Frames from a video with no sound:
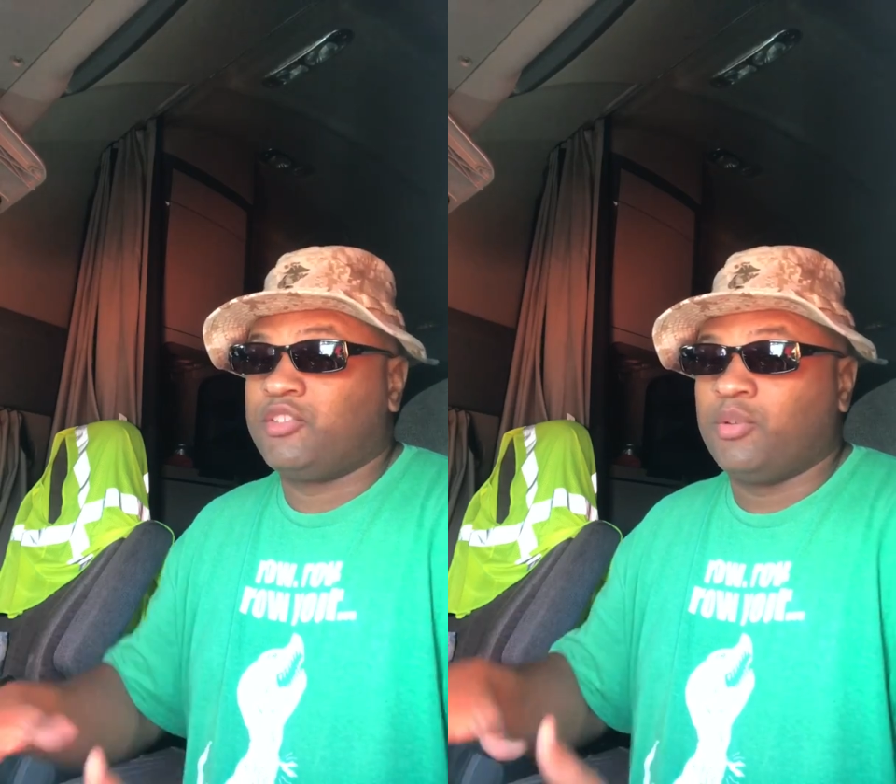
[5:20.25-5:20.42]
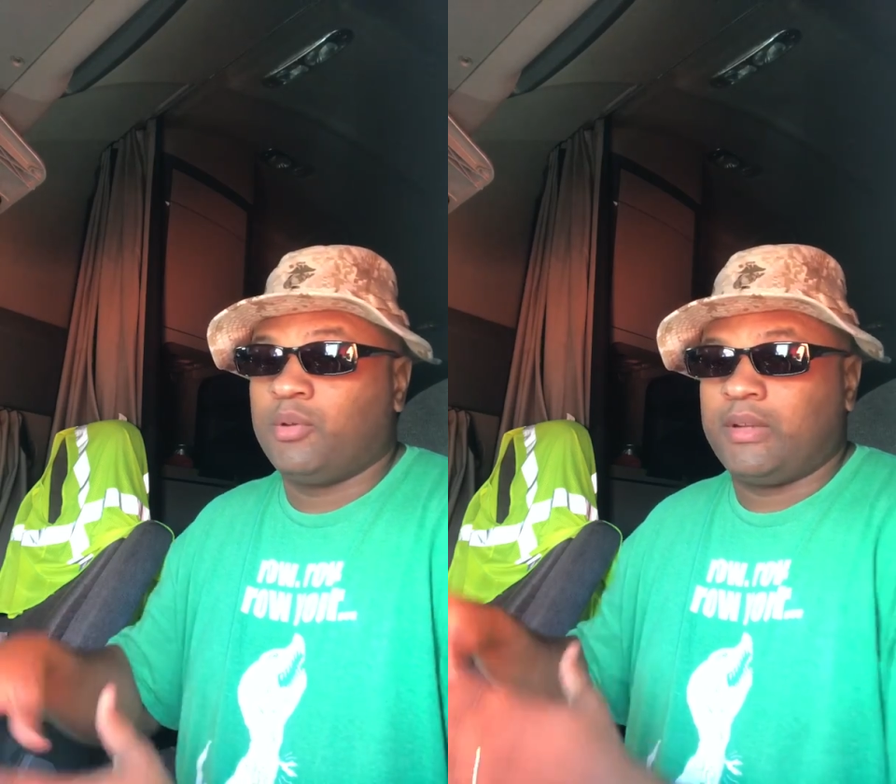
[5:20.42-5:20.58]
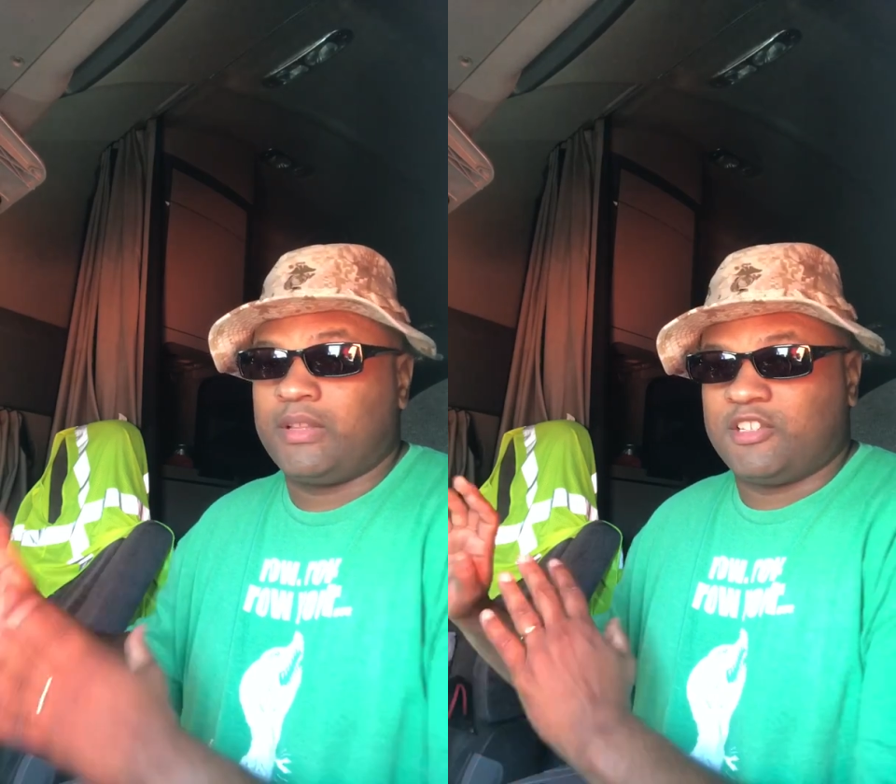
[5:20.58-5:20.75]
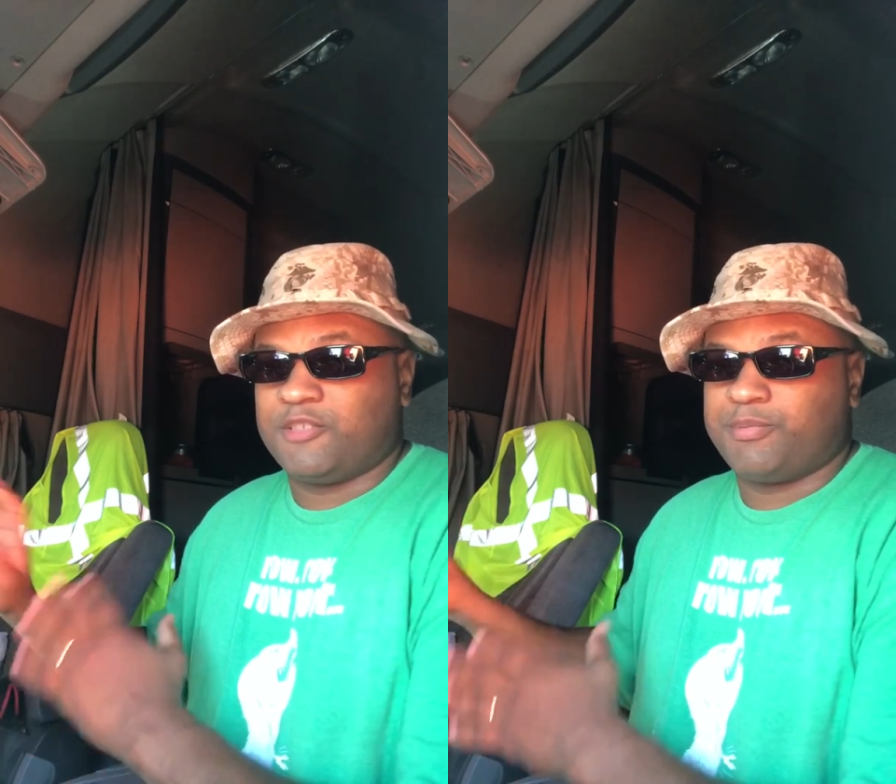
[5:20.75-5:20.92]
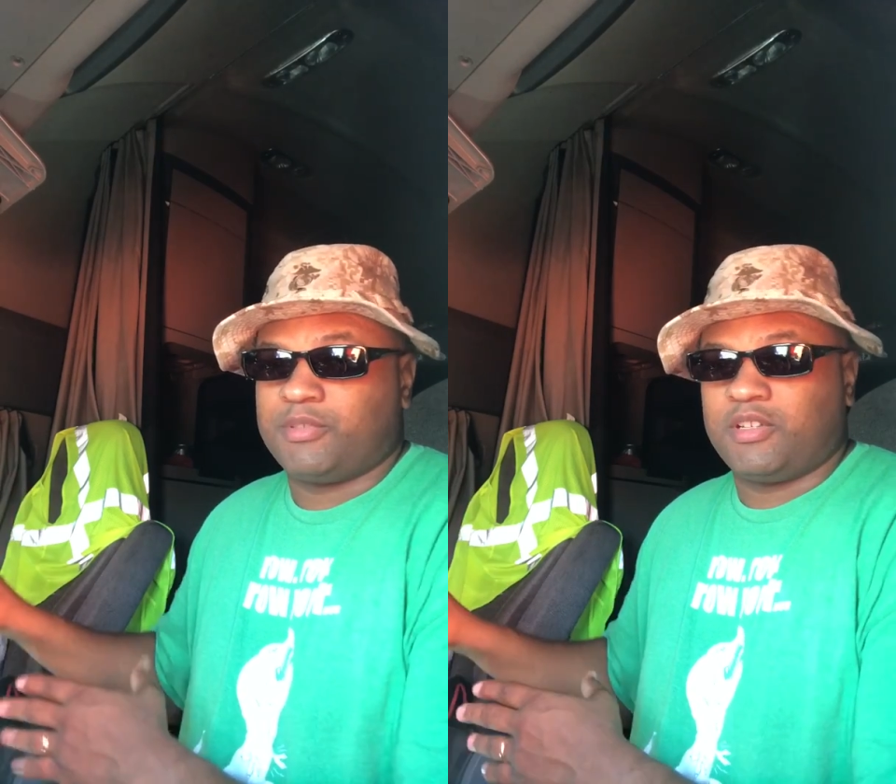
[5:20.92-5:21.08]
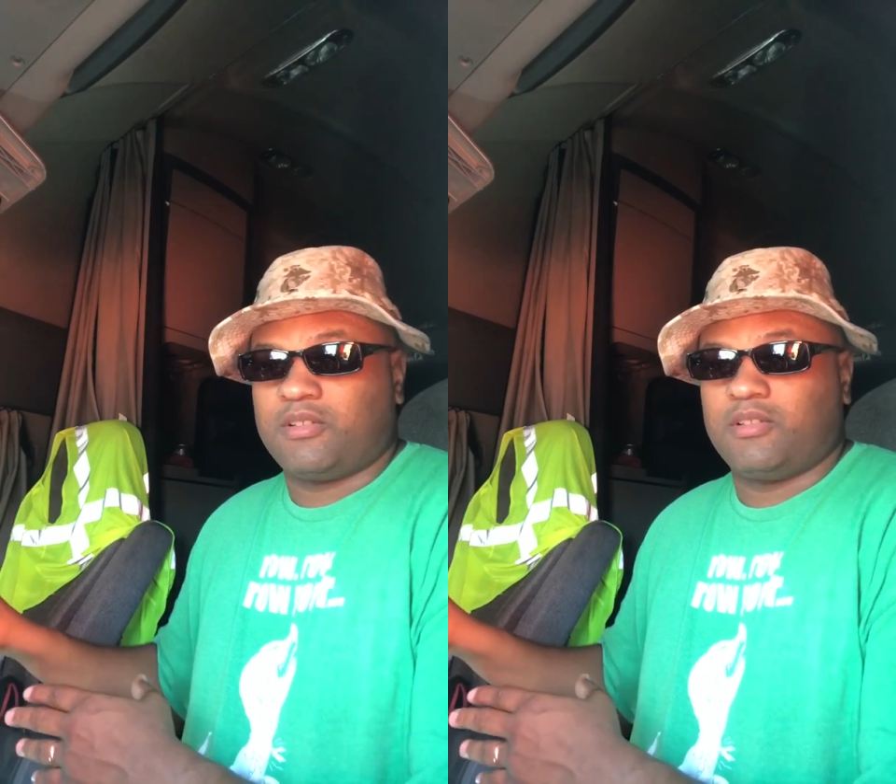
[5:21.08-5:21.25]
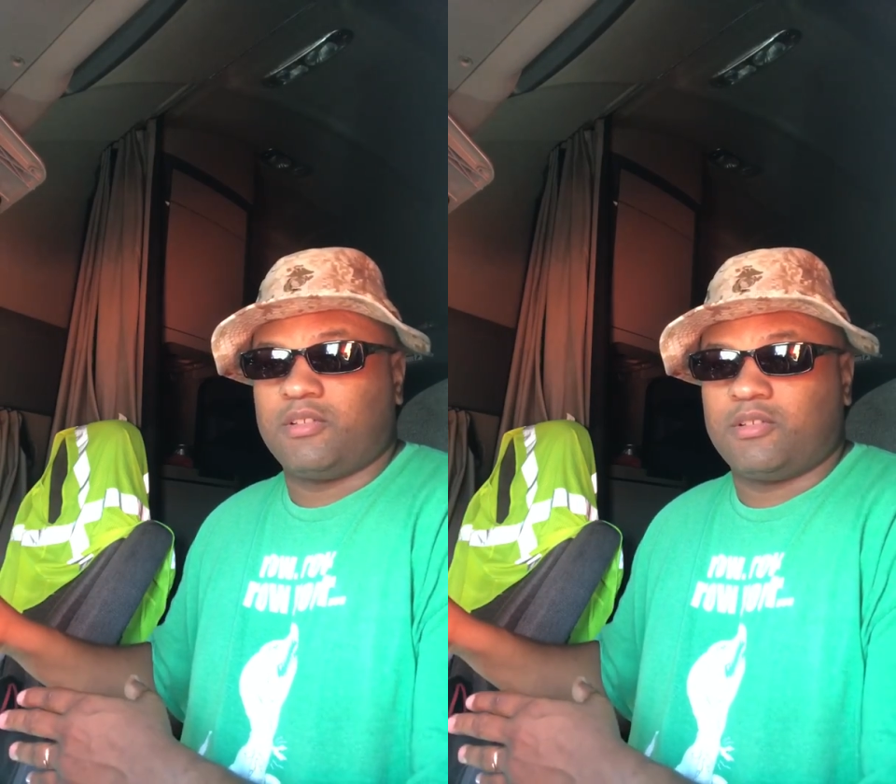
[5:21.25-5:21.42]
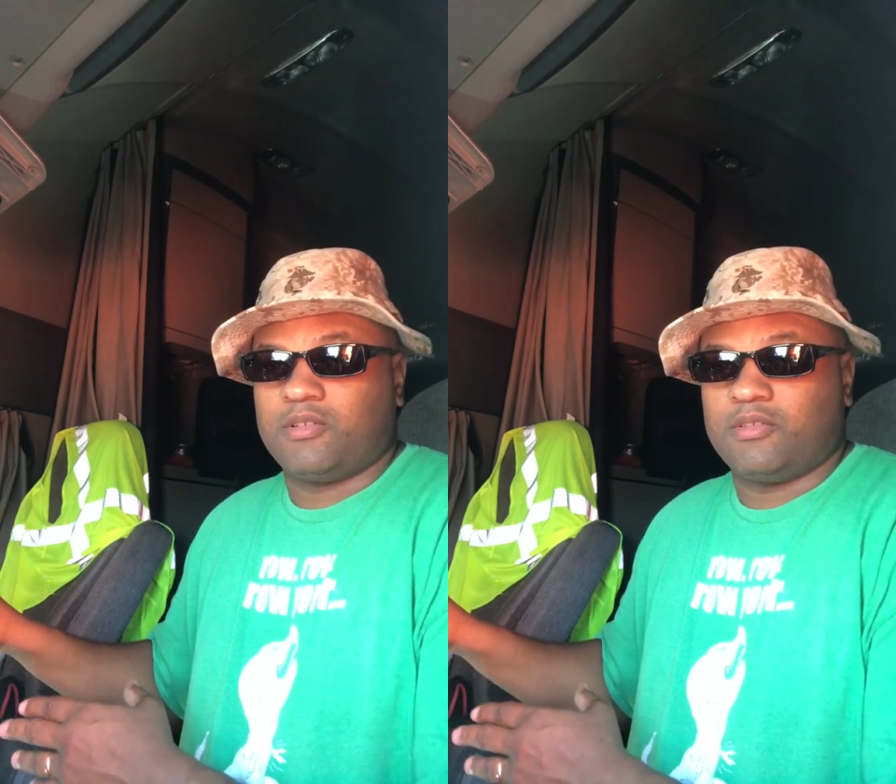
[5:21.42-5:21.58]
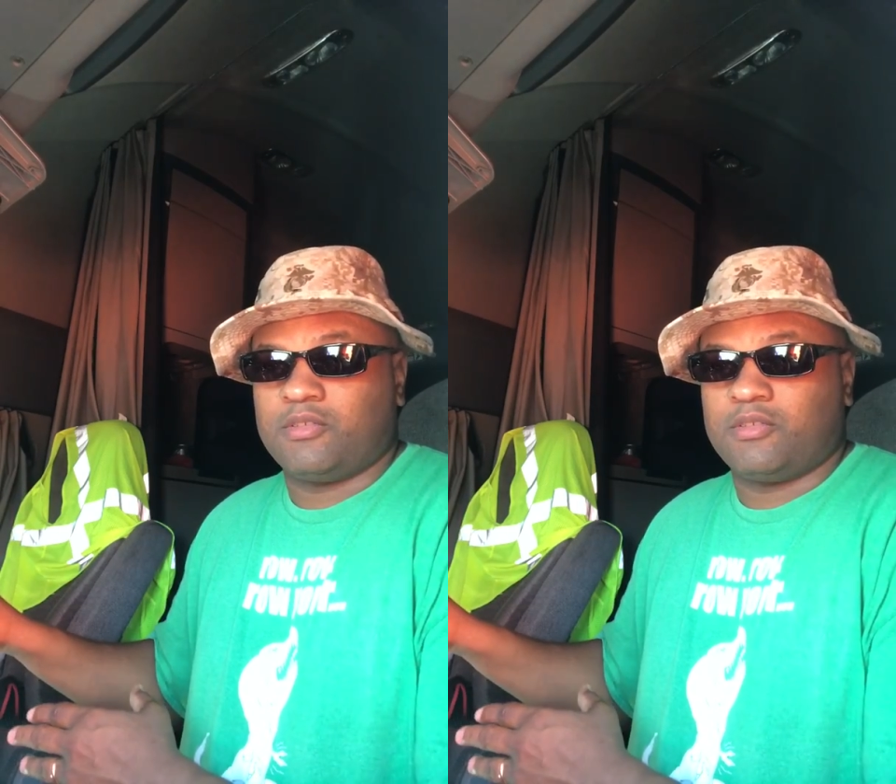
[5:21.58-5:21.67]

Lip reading: do it at this particular